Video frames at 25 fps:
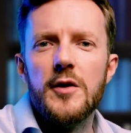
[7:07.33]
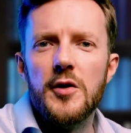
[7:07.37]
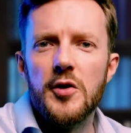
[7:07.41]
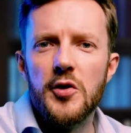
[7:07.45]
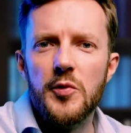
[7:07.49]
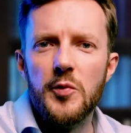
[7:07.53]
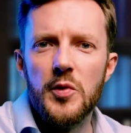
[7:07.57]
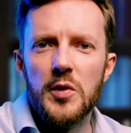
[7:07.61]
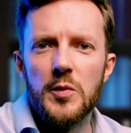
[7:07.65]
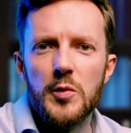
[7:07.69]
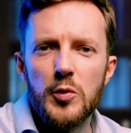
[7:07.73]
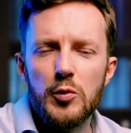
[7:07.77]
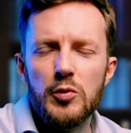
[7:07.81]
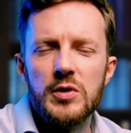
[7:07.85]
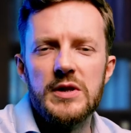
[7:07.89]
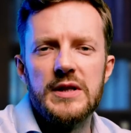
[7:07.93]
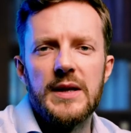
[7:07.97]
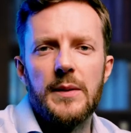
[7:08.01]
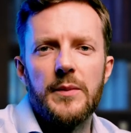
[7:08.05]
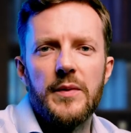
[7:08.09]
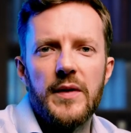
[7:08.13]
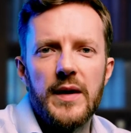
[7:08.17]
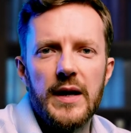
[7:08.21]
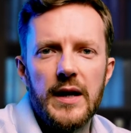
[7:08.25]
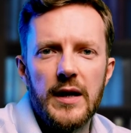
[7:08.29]
you would do
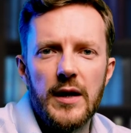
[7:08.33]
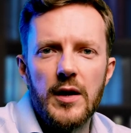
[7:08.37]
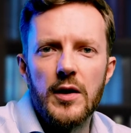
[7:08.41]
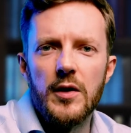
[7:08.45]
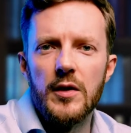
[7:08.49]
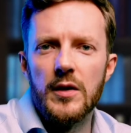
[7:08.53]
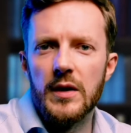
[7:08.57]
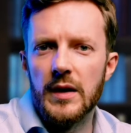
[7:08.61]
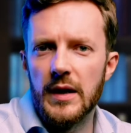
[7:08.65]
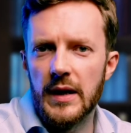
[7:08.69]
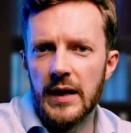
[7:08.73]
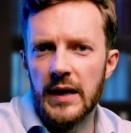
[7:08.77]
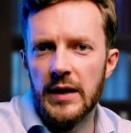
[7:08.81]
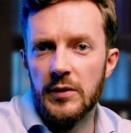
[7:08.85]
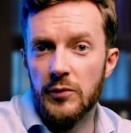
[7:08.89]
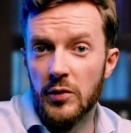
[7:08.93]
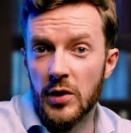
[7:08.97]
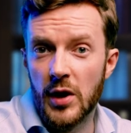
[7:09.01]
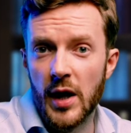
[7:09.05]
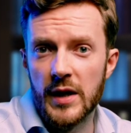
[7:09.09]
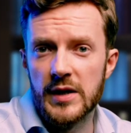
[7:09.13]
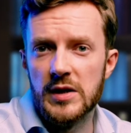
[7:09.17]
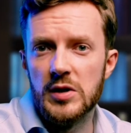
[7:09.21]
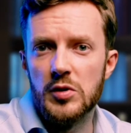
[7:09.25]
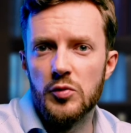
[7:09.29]
something in
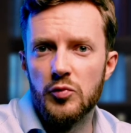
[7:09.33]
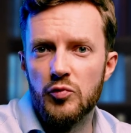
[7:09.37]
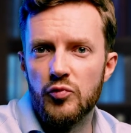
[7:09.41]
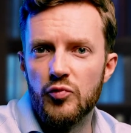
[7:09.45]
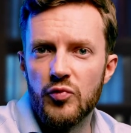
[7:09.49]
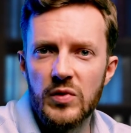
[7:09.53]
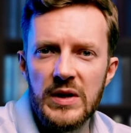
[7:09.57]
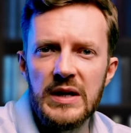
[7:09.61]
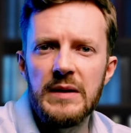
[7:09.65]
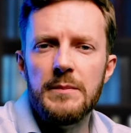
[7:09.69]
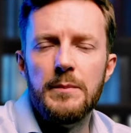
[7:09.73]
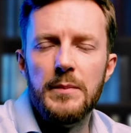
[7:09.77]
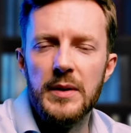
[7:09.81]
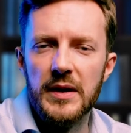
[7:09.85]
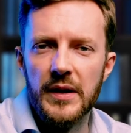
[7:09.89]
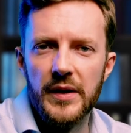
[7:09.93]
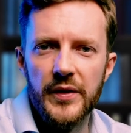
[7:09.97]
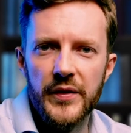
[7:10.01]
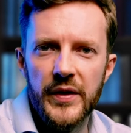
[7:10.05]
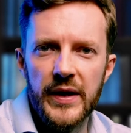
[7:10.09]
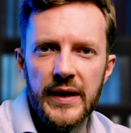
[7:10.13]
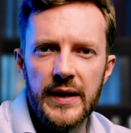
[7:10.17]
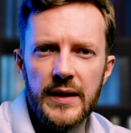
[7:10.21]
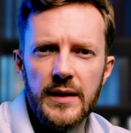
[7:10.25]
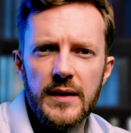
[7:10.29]
regards to
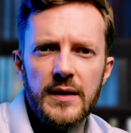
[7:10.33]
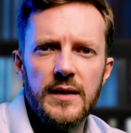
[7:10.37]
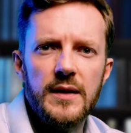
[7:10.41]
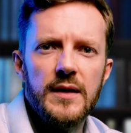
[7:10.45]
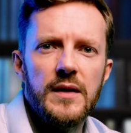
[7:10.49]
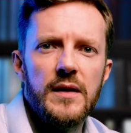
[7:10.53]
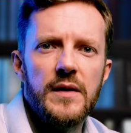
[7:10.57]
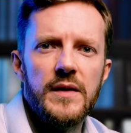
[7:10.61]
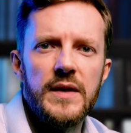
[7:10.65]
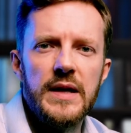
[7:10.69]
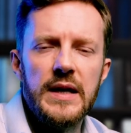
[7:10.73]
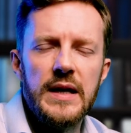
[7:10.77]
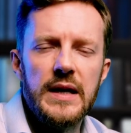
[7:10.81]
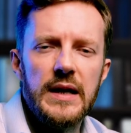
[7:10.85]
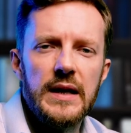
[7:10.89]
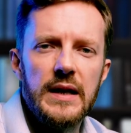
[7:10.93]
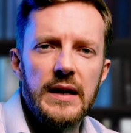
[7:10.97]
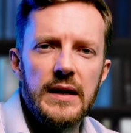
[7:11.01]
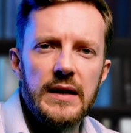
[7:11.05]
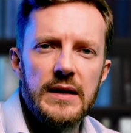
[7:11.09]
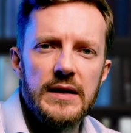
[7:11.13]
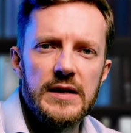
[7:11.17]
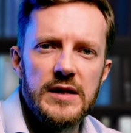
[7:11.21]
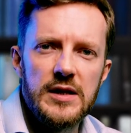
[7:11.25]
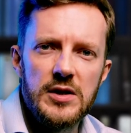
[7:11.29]
rebuilding the
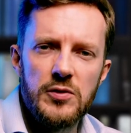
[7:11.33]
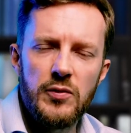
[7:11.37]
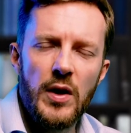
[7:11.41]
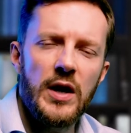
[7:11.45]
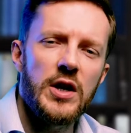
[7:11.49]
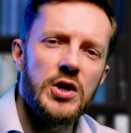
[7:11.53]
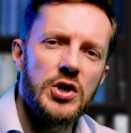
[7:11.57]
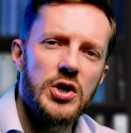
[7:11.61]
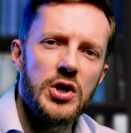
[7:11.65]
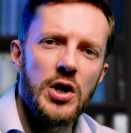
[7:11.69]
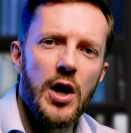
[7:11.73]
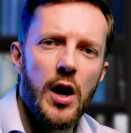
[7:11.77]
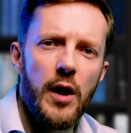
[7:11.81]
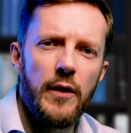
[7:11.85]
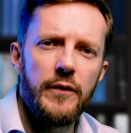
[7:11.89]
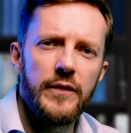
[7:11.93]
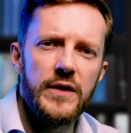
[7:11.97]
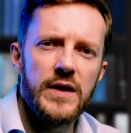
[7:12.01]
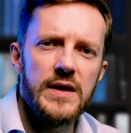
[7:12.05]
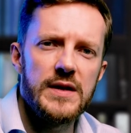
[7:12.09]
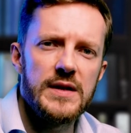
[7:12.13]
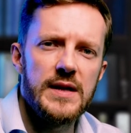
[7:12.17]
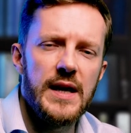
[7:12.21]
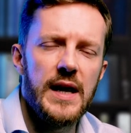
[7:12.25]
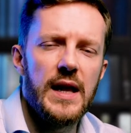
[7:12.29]
structure of
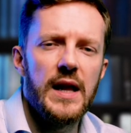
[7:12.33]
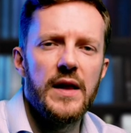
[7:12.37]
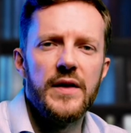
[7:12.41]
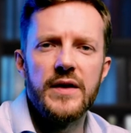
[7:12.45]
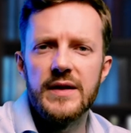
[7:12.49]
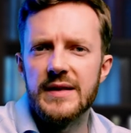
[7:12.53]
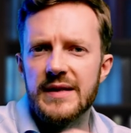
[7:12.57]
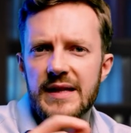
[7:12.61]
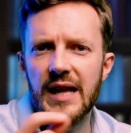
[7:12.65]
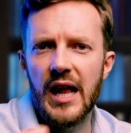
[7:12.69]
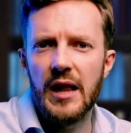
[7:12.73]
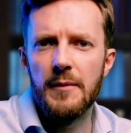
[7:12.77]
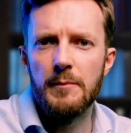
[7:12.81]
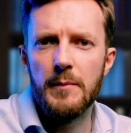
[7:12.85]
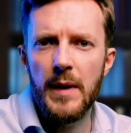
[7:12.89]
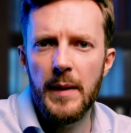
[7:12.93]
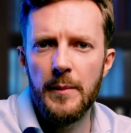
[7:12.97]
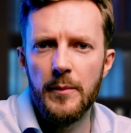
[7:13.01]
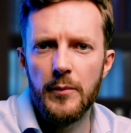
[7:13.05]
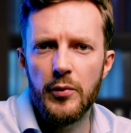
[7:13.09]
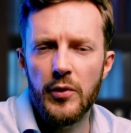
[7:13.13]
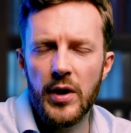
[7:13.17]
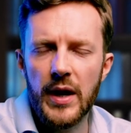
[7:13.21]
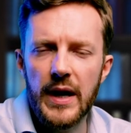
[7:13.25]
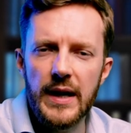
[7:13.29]
the cell, the cell
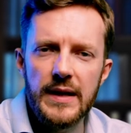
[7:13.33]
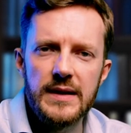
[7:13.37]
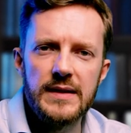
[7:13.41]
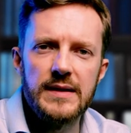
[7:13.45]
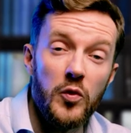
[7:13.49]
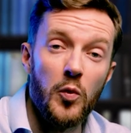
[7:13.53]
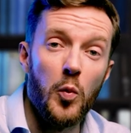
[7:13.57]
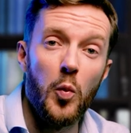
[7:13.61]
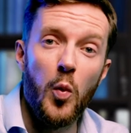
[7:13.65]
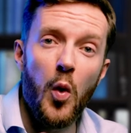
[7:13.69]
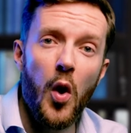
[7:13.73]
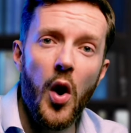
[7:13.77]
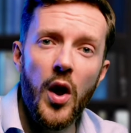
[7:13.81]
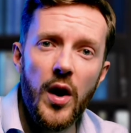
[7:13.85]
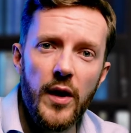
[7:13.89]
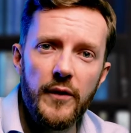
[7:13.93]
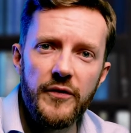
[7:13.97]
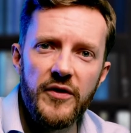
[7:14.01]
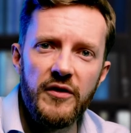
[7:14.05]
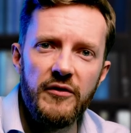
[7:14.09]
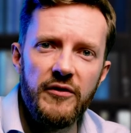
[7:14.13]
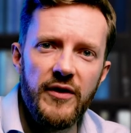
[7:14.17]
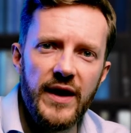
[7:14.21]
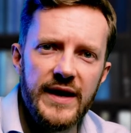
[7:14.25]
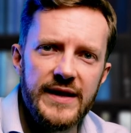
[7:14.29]
membranes, the wall of
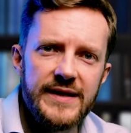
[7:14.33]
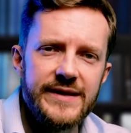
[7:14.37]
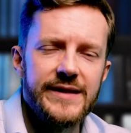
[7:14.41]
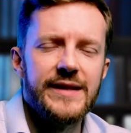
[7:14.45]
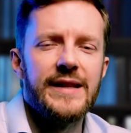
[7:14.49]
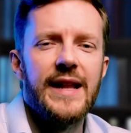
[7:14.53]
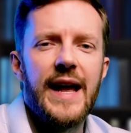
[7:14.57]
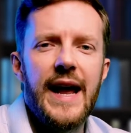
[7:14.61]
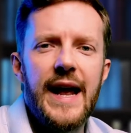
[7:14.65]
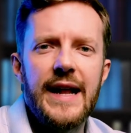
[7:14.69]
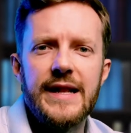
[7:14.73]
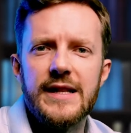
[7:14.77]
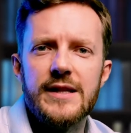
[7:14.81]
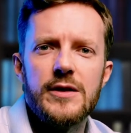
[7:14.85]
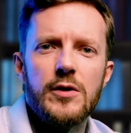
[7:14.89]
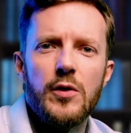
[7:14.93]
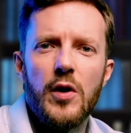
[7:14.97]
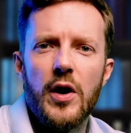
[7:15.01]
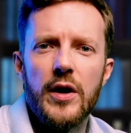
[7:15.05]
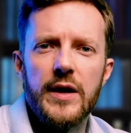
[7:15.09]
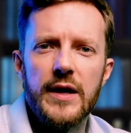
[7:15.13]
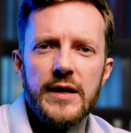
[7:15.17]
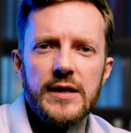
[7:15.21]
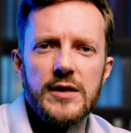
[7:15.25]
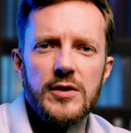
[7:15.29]
the vessel, and so
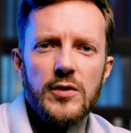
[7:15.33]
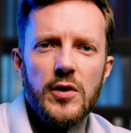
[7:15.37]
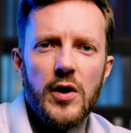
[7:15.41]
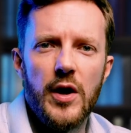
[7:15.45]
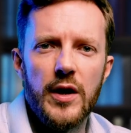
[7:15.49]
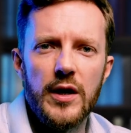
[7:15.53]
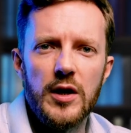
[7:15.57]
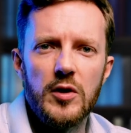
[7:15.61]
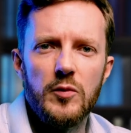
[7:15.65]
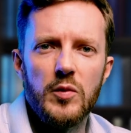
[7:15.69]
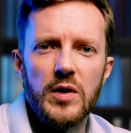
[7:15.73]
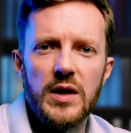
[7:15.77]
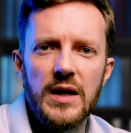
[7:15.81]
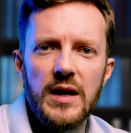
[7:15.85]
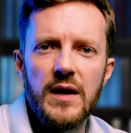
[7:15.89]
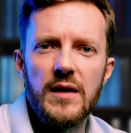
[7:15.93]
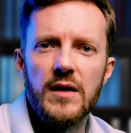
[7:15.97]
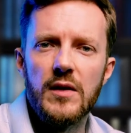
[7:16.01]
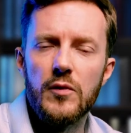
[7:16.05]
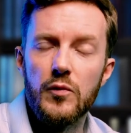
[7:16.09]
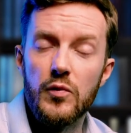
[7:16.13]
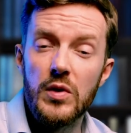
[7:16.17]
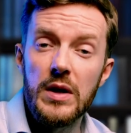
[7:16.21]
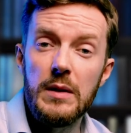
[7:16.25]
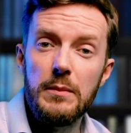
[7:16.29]
on and so on. You would
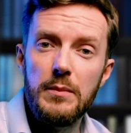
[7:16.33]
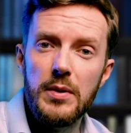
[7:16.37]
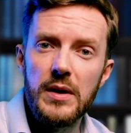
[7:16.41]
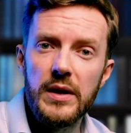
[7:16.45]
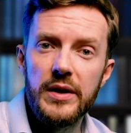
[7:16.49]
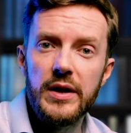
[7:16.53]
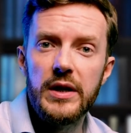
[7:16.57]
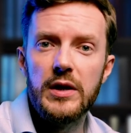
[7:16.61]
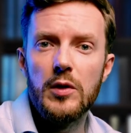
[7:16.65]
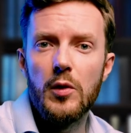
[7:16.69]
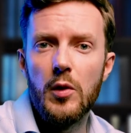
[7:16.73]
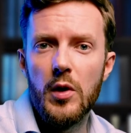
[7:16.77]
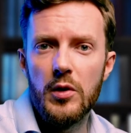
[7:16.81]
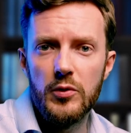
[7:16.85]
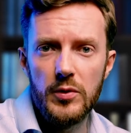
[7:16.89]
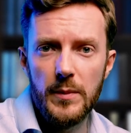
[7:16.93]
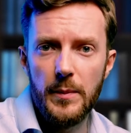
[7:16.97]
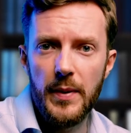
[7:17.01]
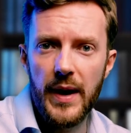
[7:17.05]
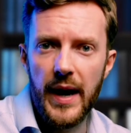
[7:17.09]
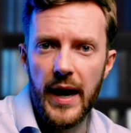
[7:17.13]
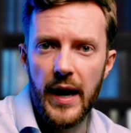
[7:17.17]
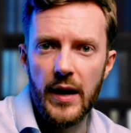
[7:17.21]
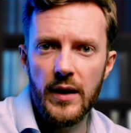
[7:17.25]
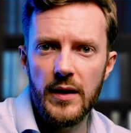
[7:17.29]
either rebuild it or
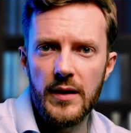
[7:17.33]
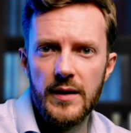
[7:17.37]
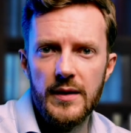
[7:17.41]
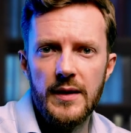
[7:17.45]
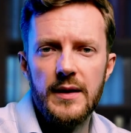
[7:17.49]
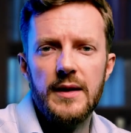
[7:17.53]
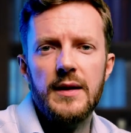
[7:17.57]
repair